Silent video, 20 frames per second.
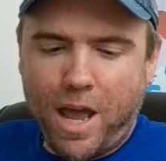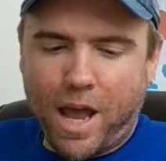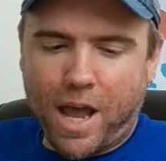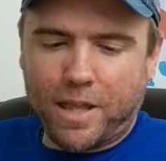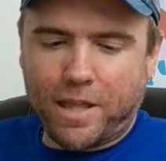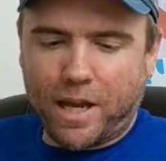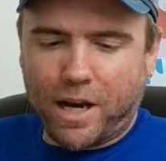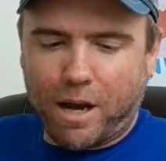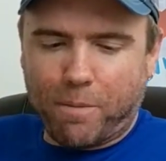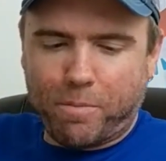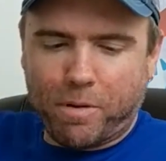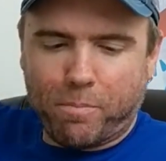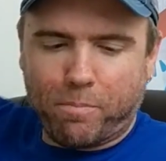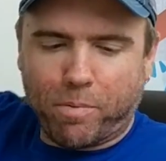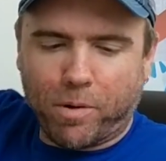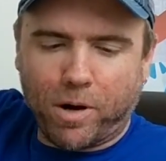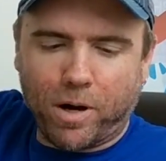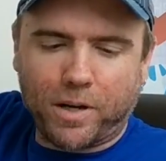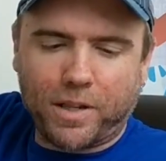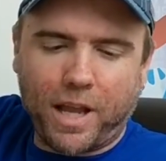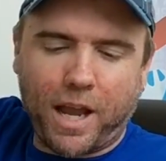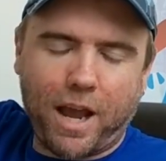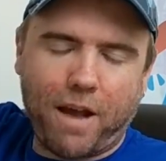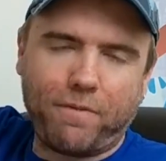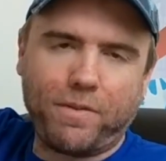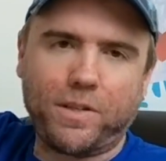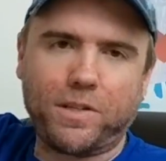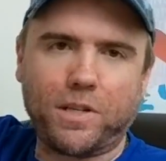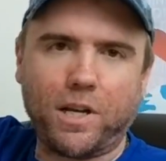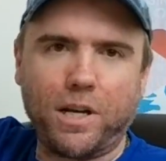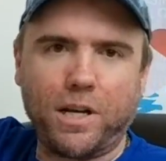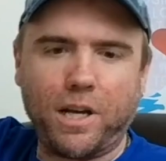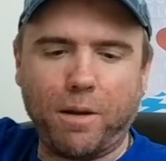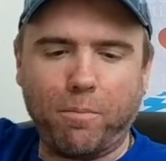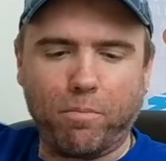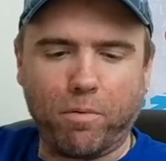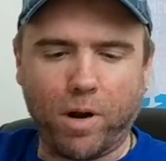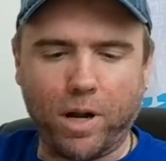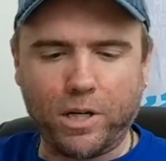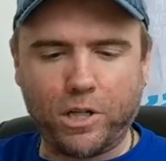And then up at Burke, they have the Sunday
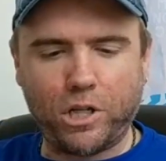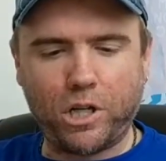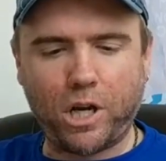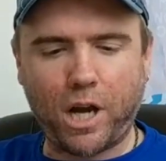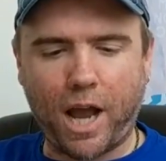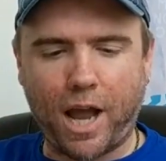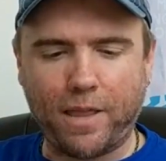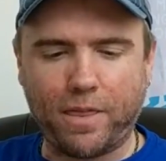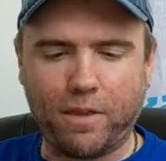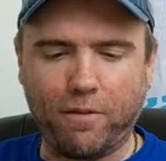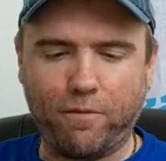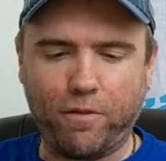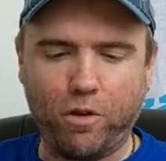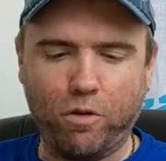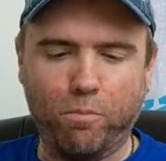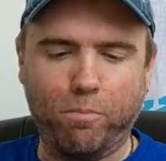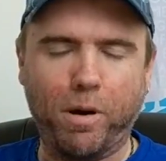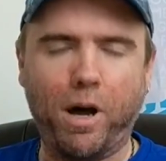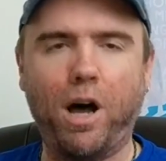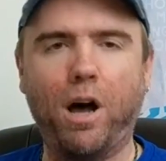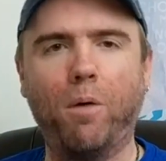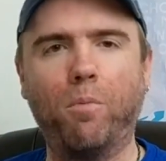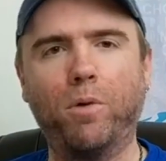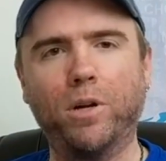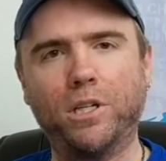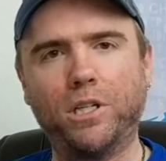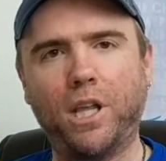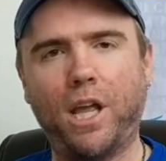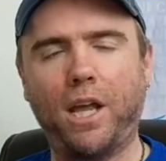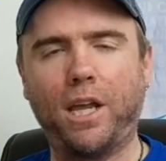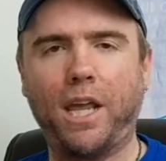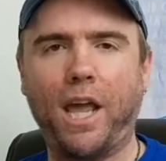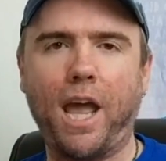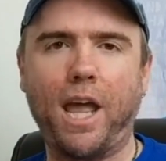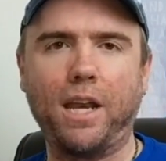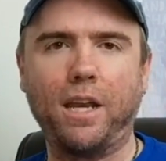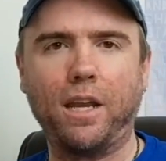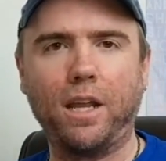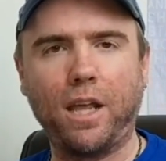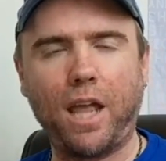brunch at the View Pub, which,
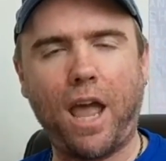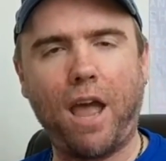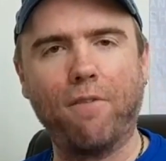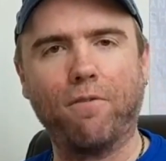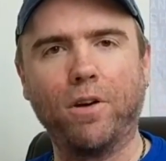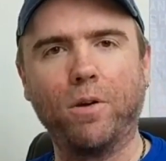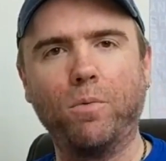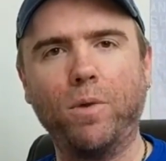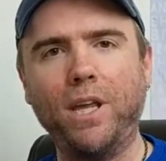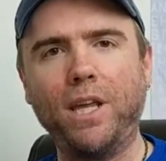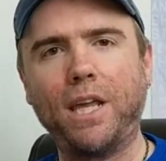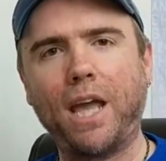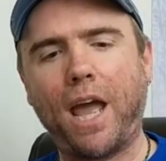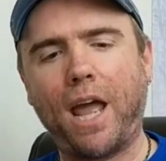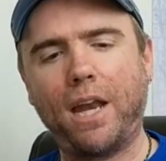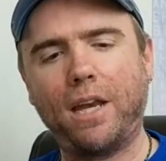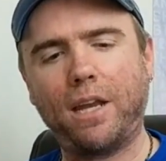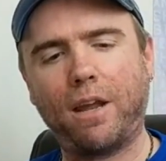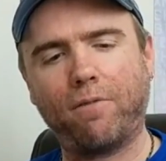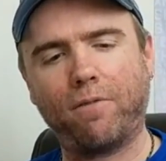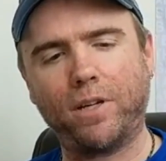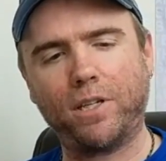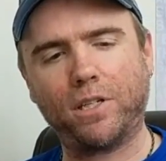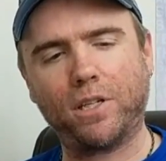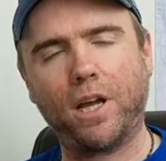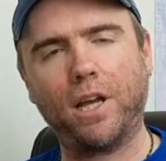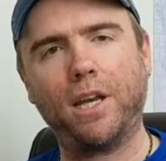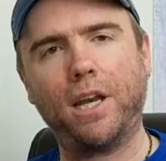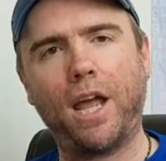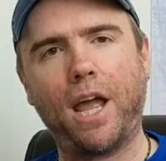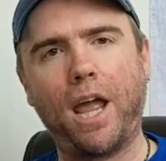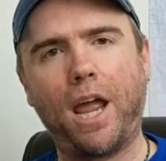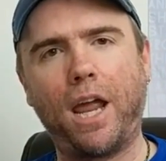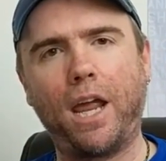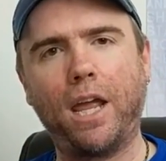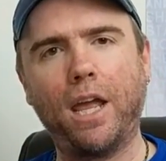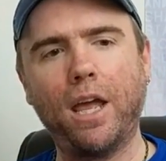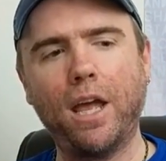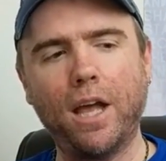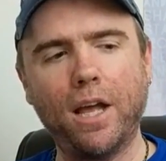again, every weekend, every
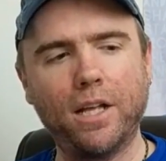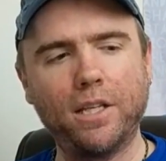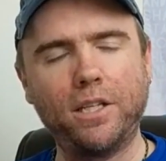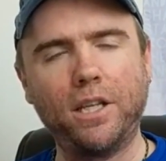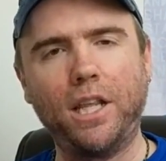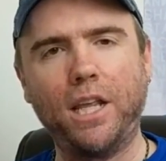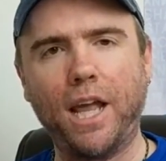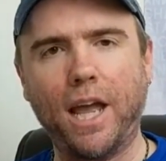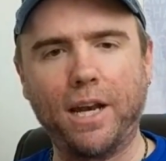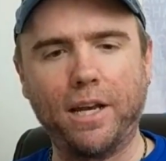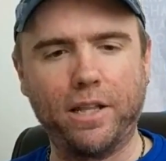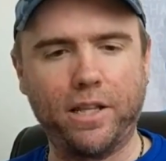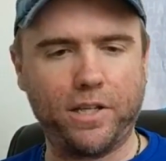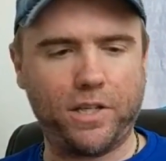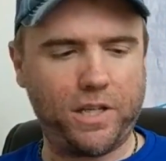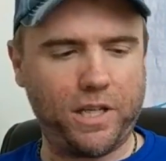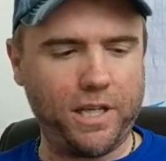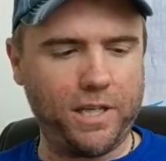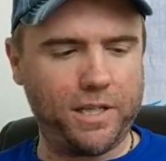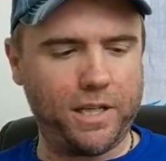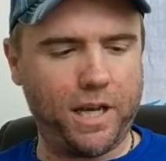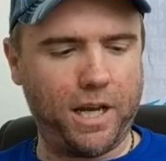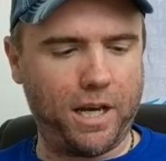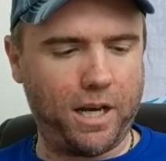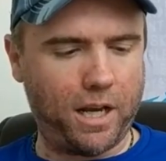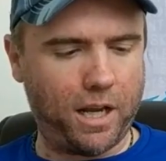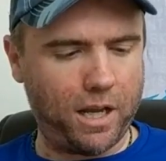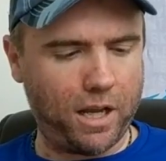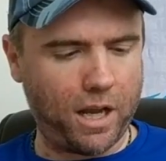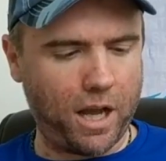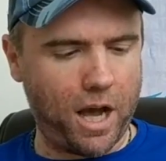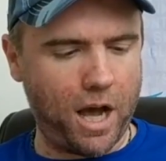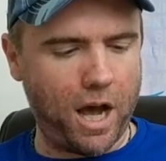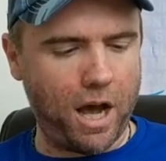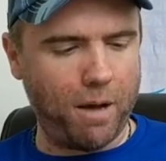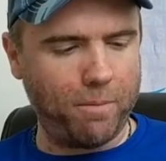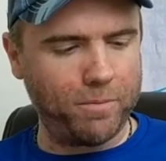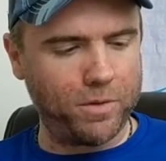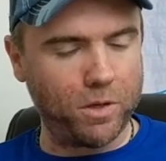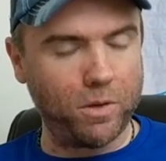Sunday to the end of the season.
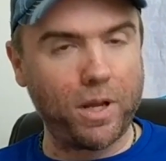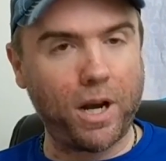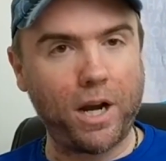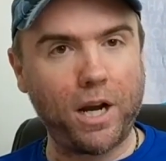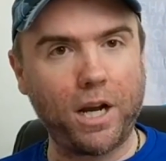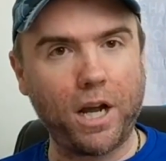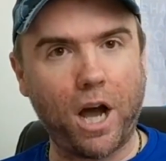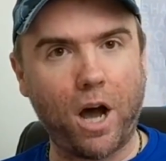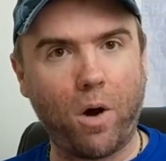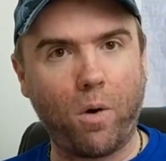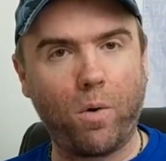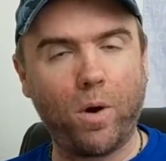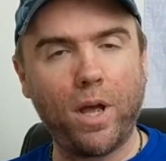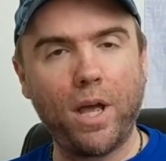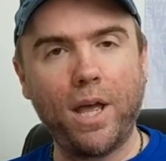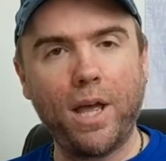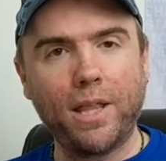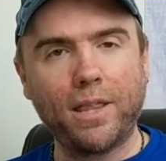So there you go.